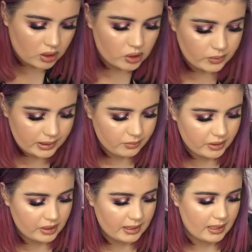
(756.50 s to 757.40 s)
Go in
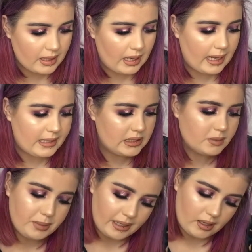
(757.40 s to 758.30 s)
with like a
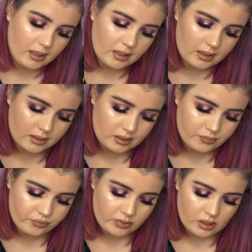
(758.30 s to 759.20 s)
light pink.
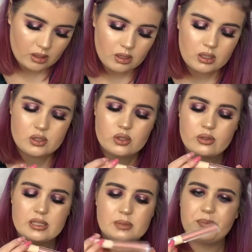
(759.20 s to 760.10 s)
So
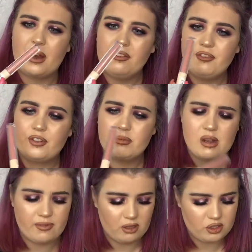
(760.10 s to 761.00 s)
this is Buff from
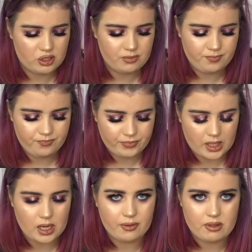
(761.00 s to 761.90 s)
Revolution.
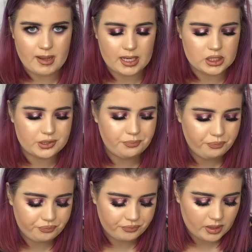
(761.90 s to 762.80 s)
I love the packaging.
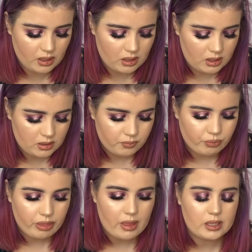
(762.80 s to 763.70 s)

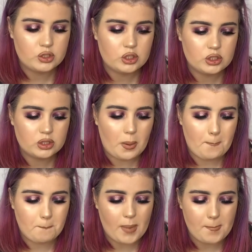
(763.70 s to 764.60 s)
And just
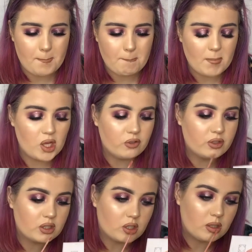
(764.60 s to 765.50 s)

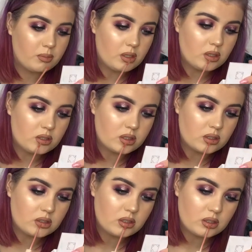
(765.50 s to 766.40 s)
over the top, just
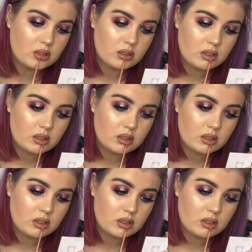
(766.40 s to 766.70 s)
gonna.